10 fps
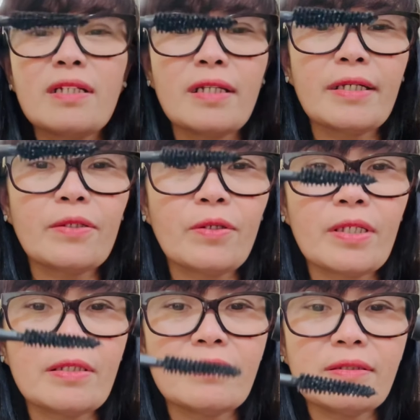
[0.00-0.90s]
Like you
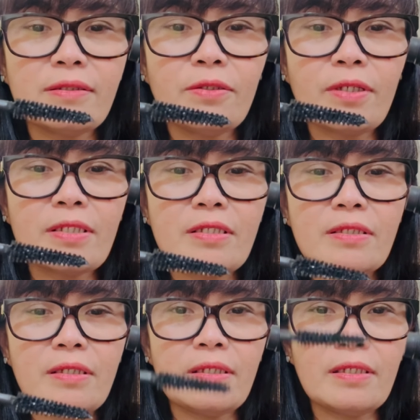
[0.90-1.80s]
can
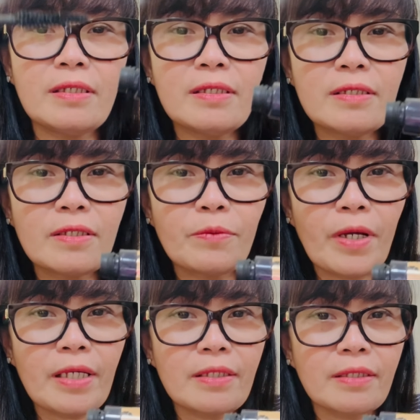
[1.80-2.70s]
see
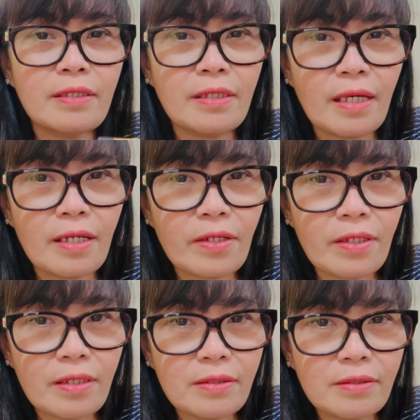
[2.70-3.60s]
right there,